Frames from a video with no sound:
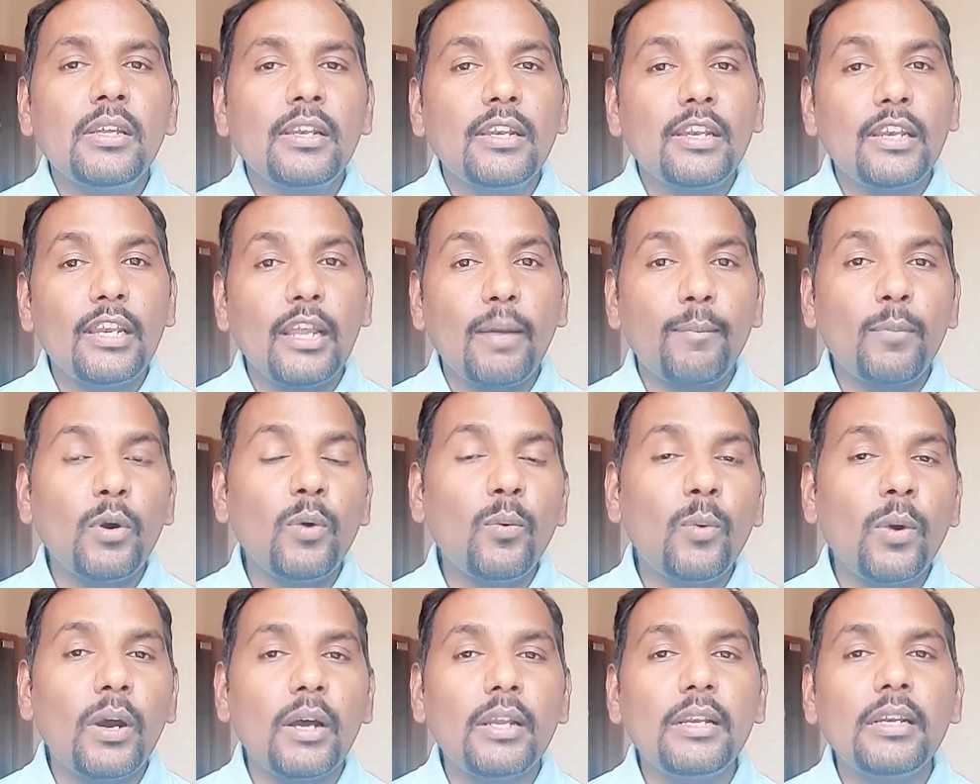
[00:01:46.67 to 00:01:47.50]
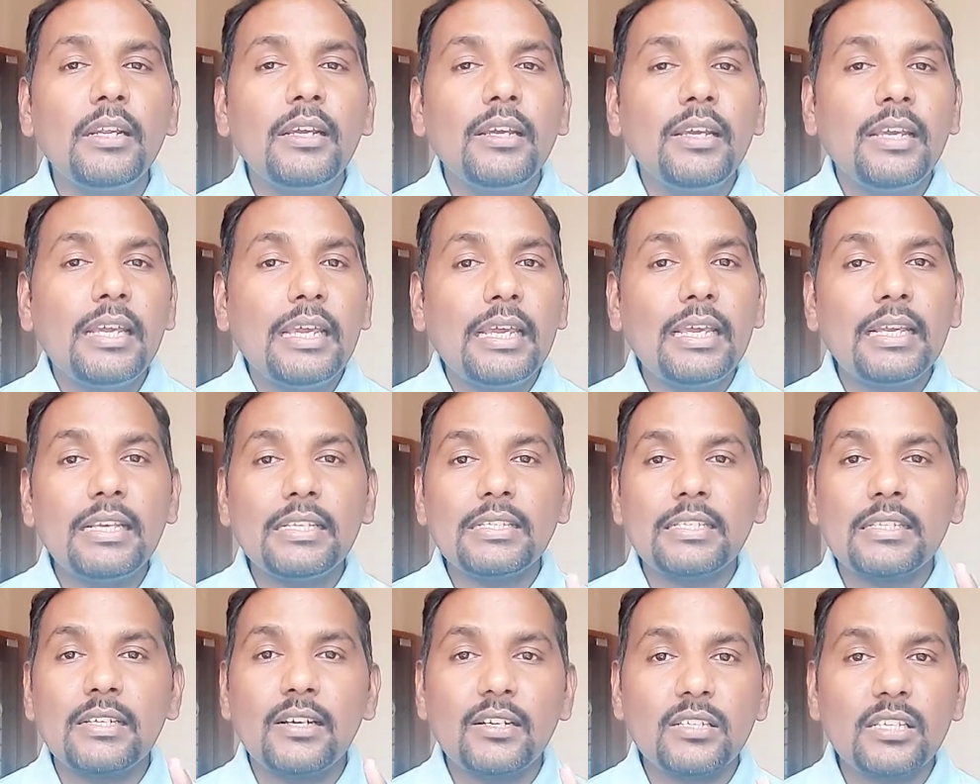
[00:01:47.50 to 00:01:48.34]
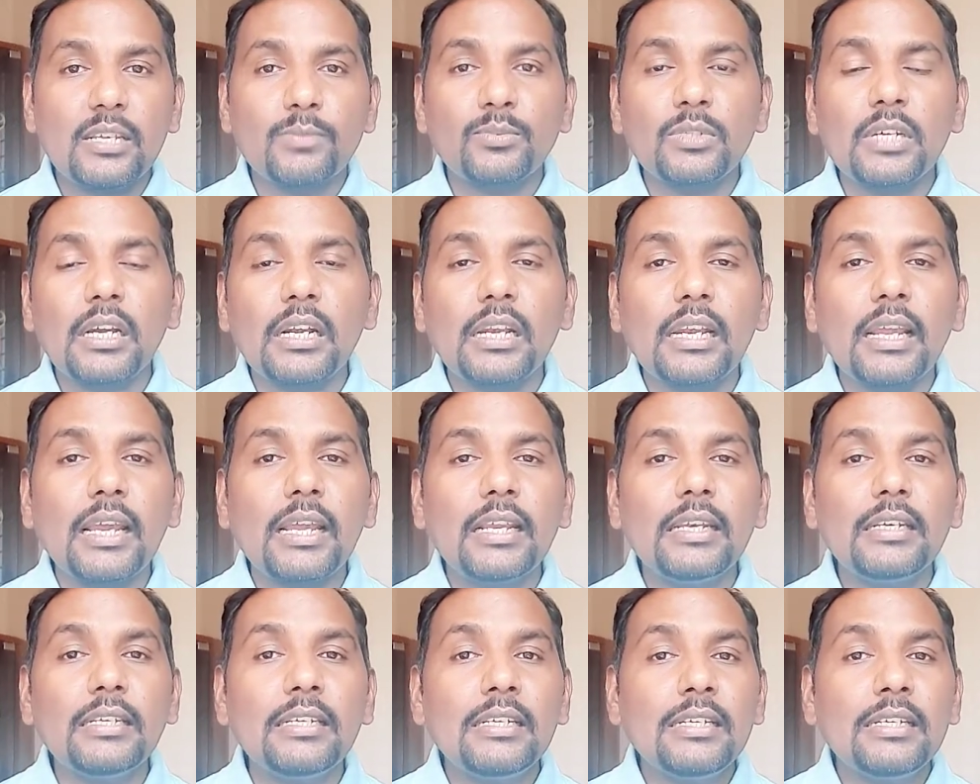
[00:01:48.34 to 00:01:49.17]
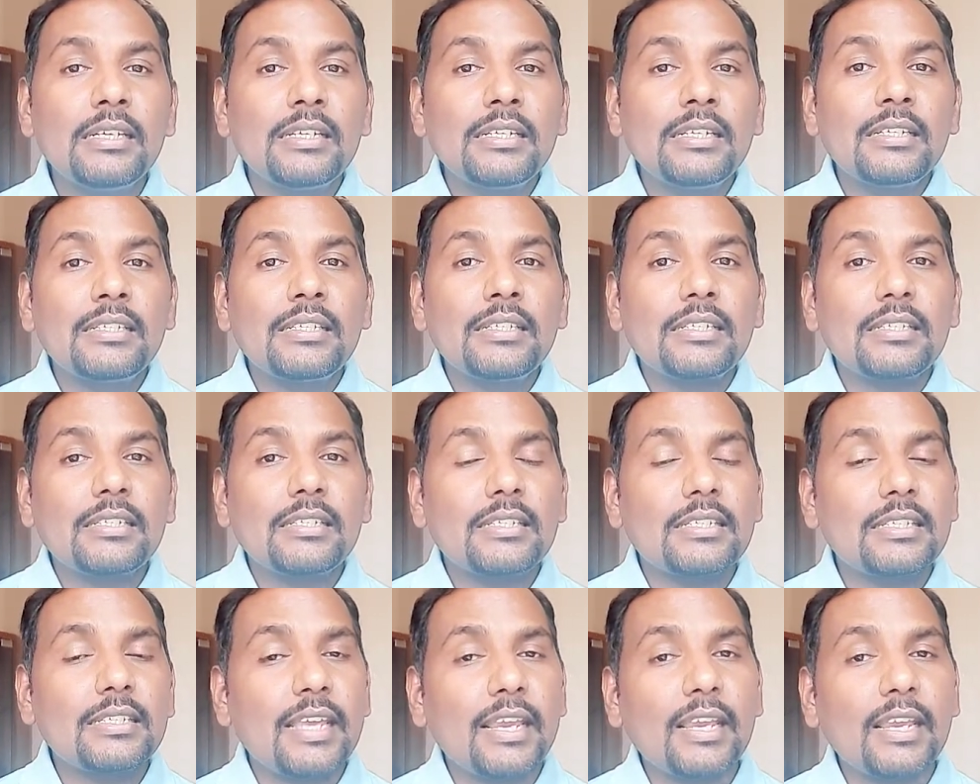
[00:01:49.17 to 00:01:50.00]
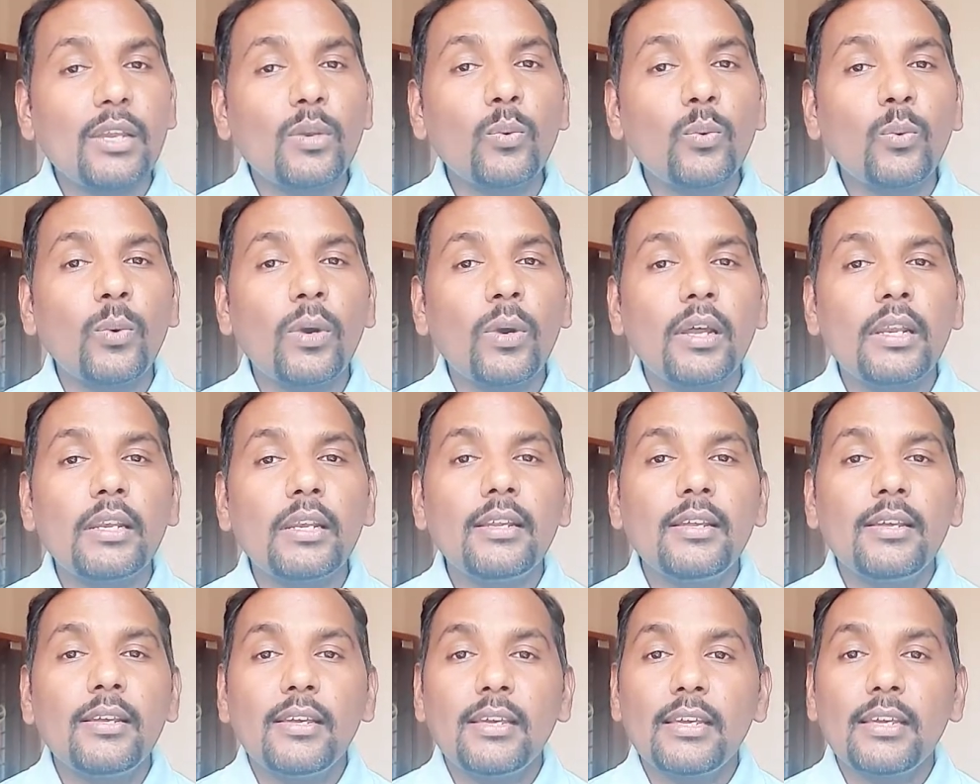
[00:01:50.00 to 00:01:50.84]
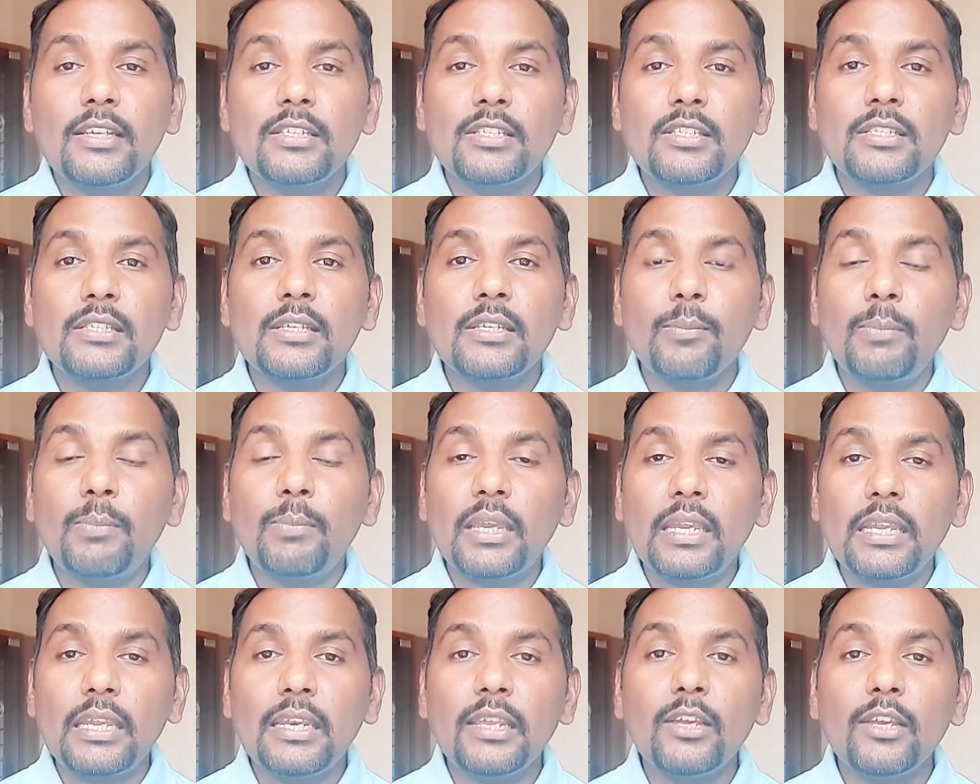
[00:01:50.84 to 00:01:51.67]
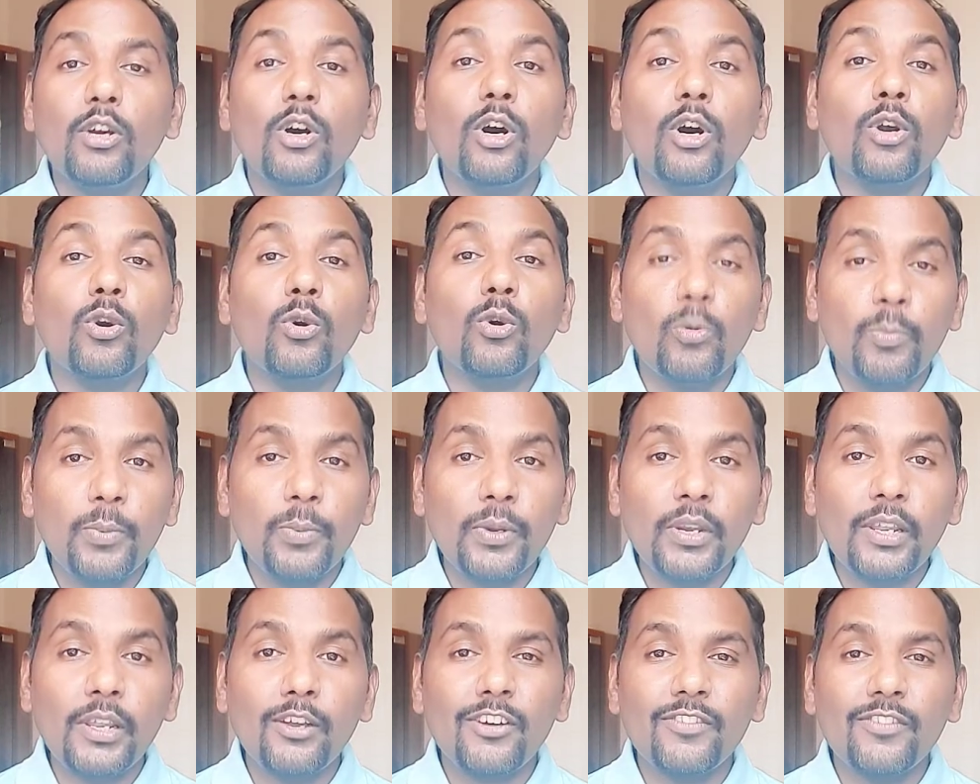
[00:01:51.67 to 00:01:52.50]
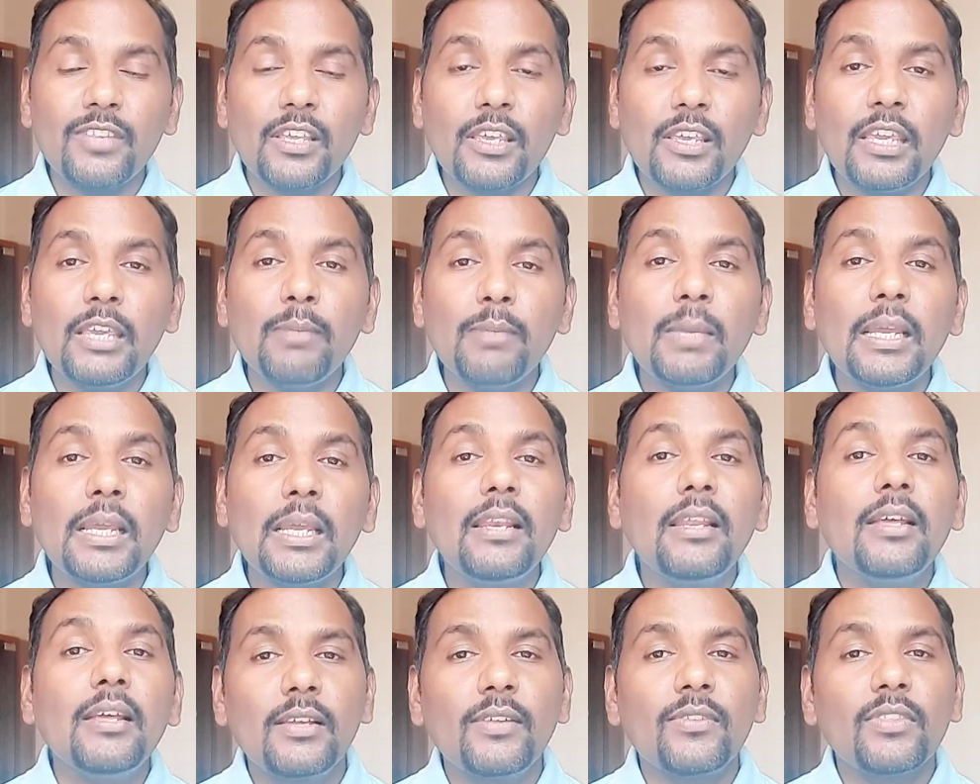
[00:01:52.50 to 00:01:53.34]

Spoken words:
Number one is a subject line. Second one is the beginning or opening of the email.